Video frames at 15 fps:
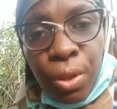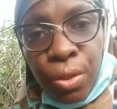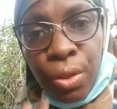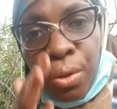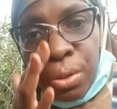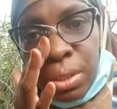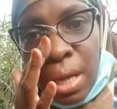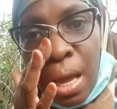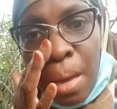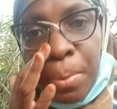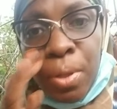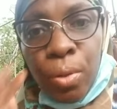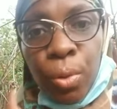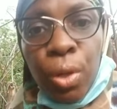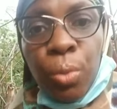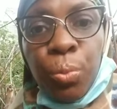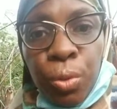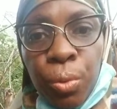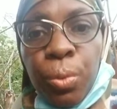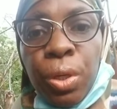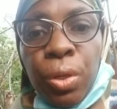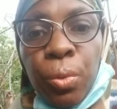the third time it'll
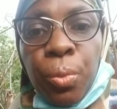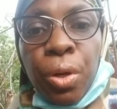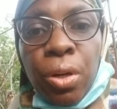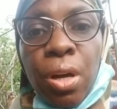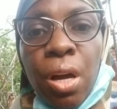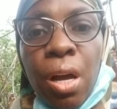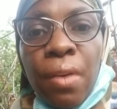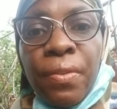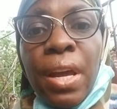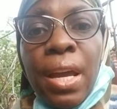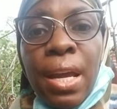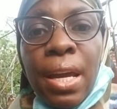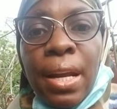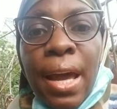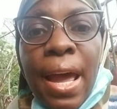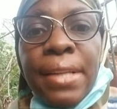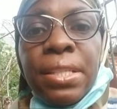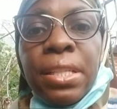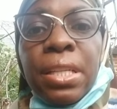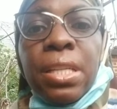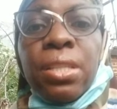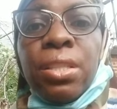work off. And I had
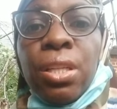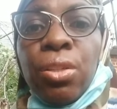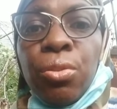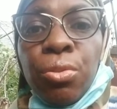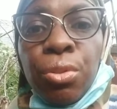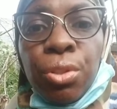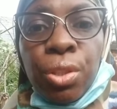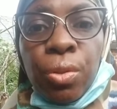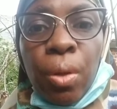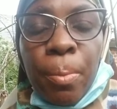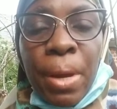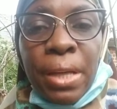to continue to show up.